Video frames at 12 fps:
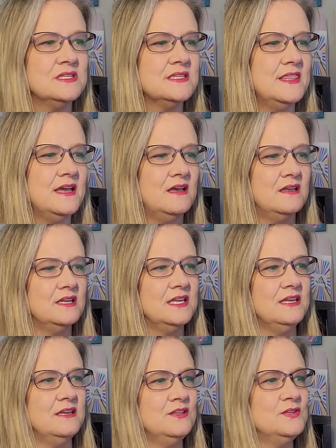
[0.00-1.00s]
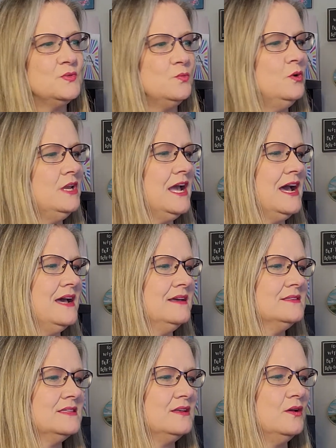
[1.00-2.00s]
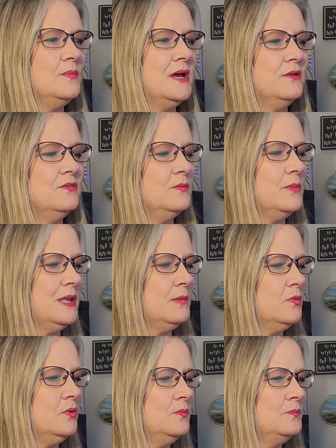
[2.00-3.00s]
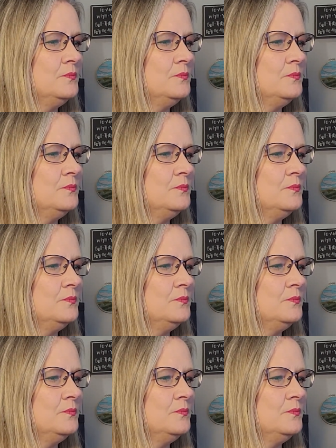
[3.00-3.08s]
that kids would ask about the Bible.